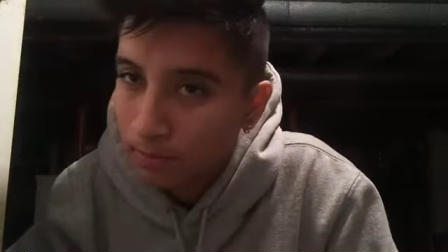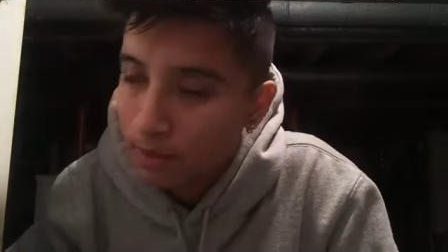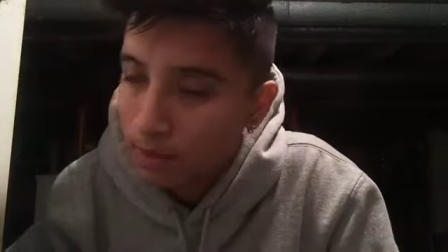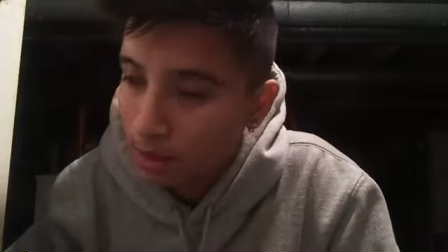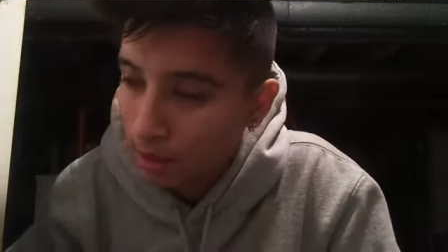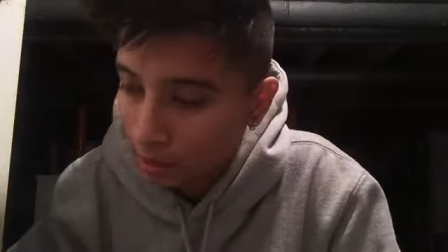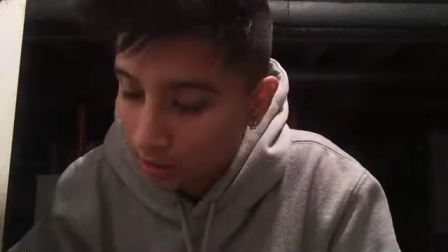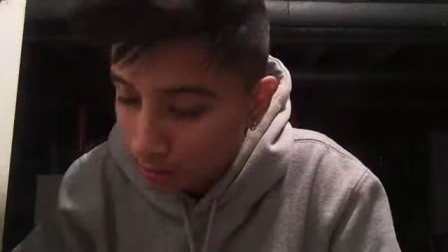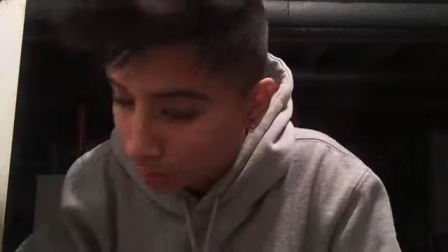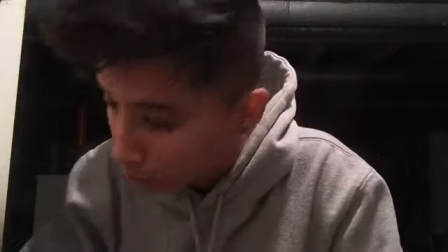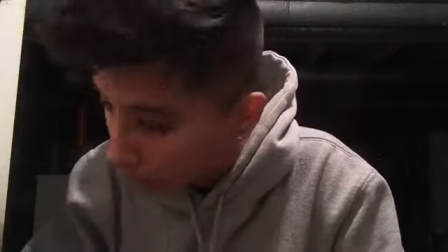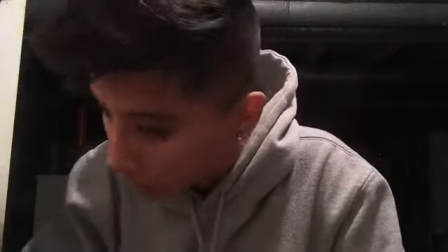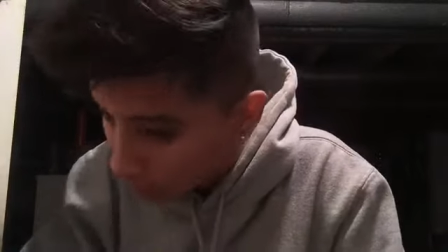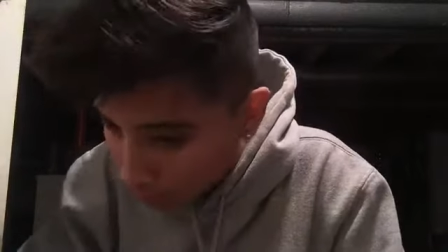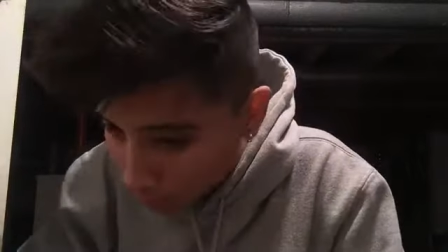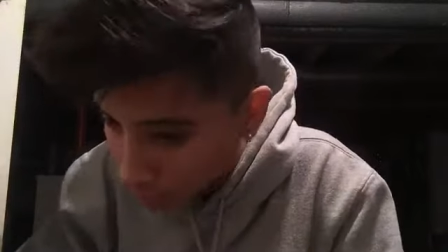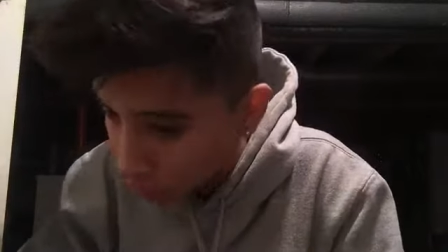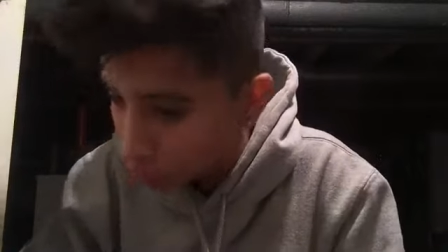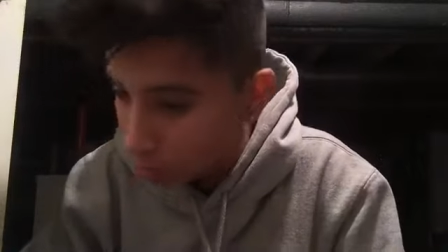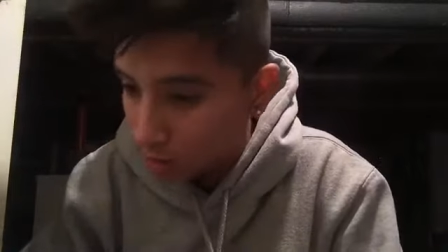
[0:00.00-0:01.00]
but in a
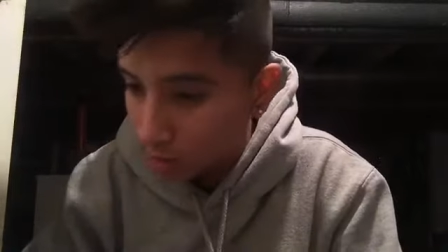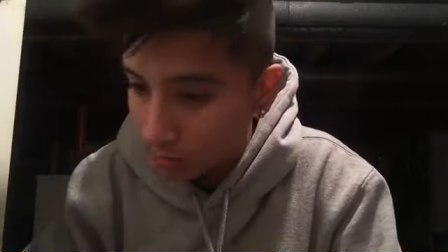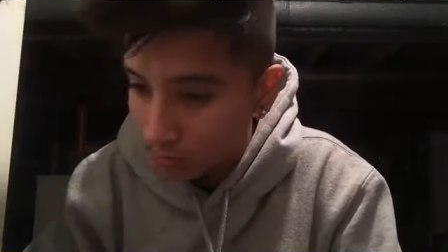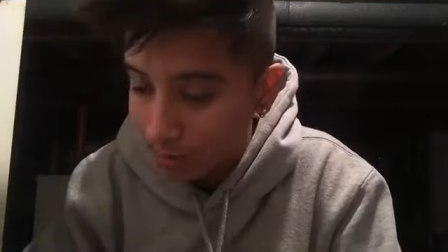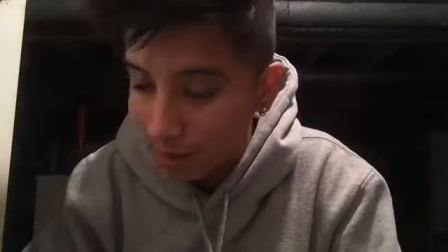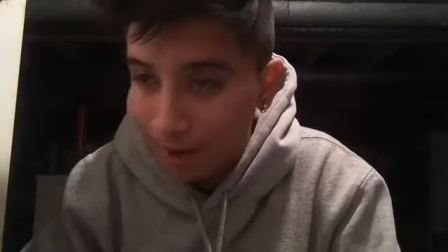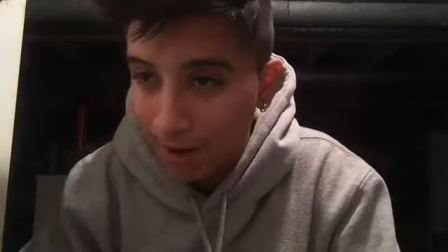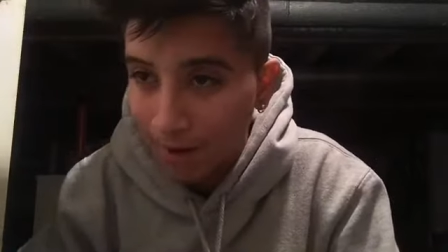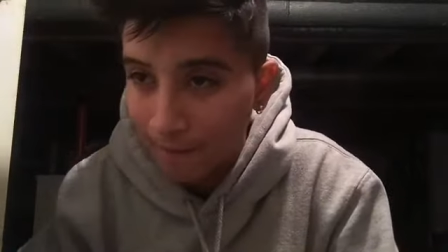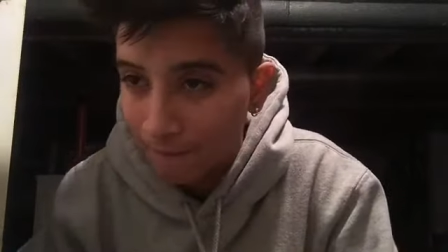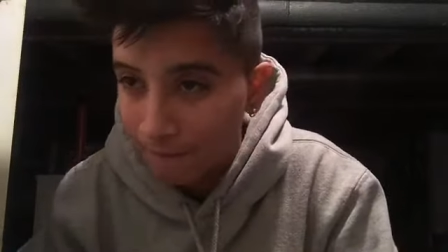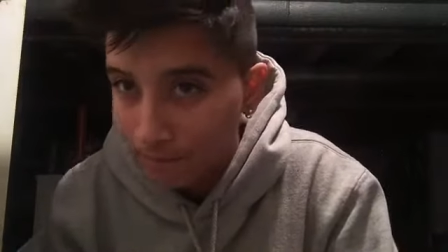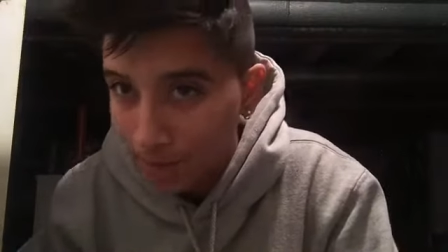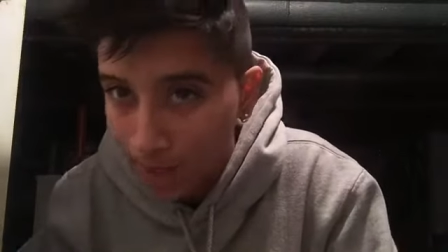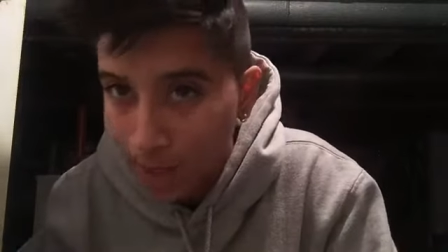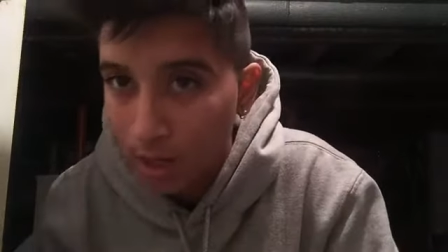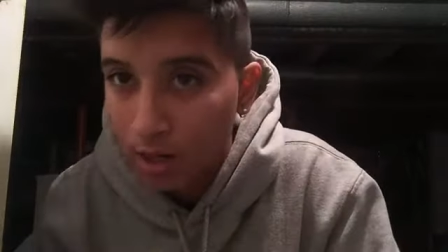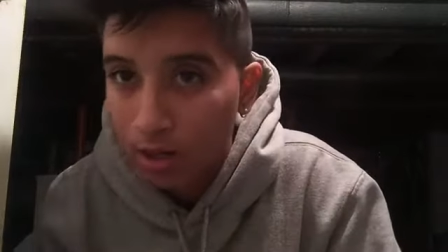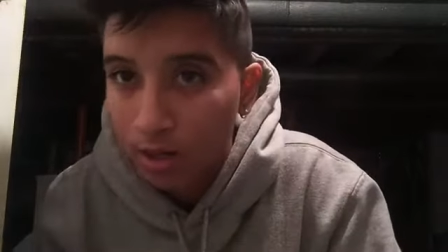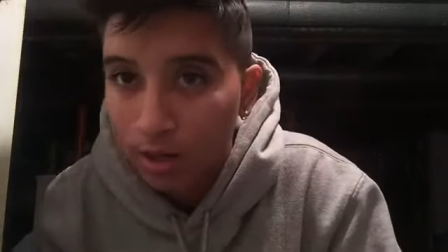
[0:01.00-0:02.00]
relationship, I'm
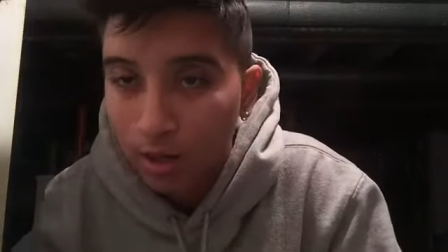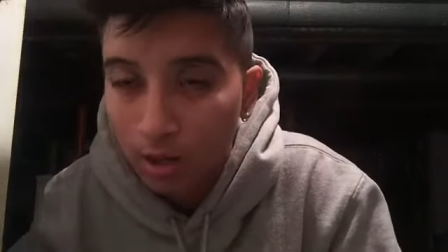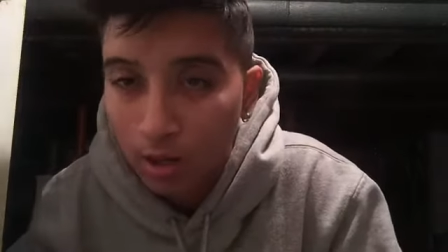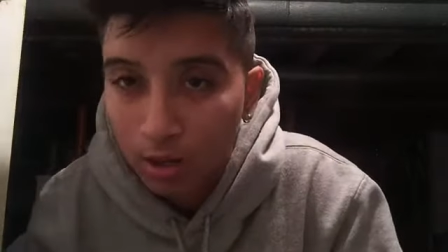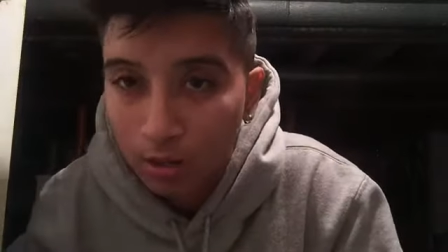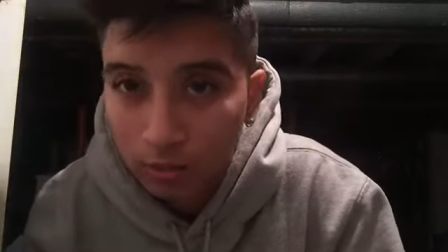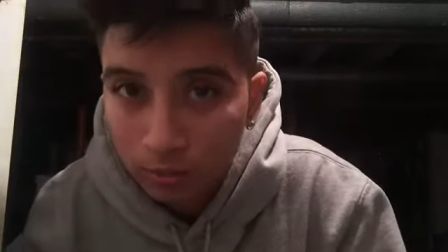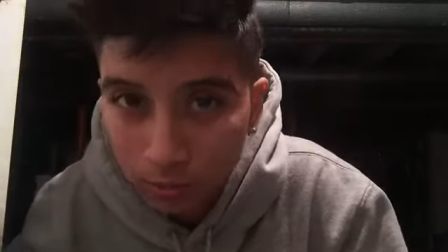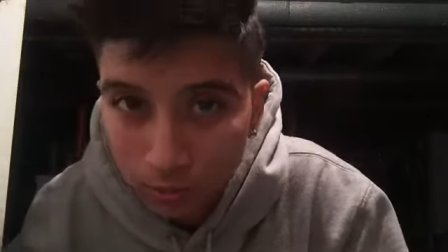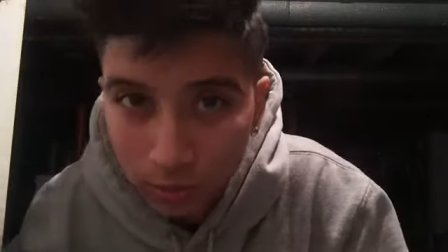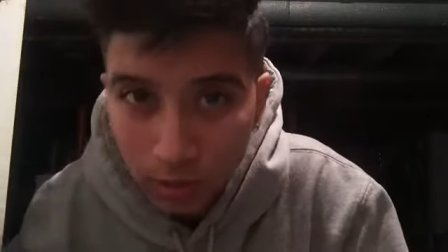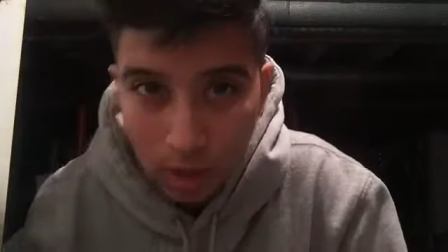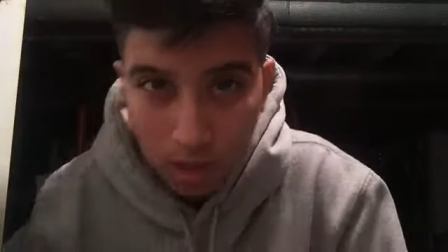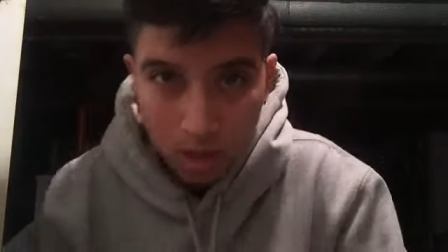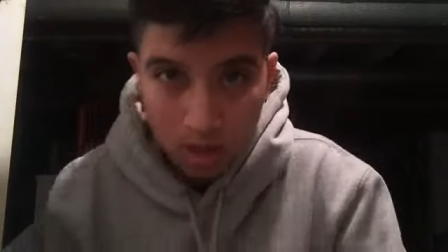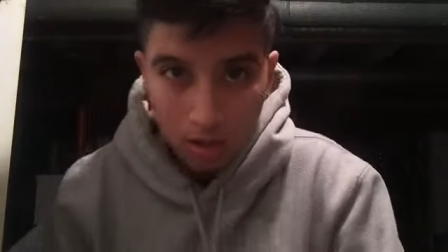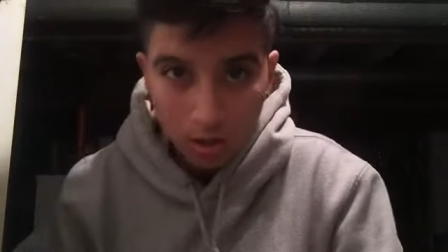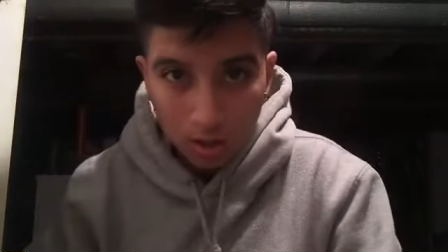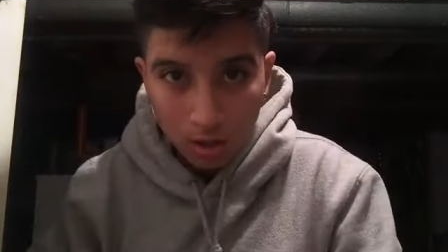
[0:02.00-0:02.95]
bad at doing that.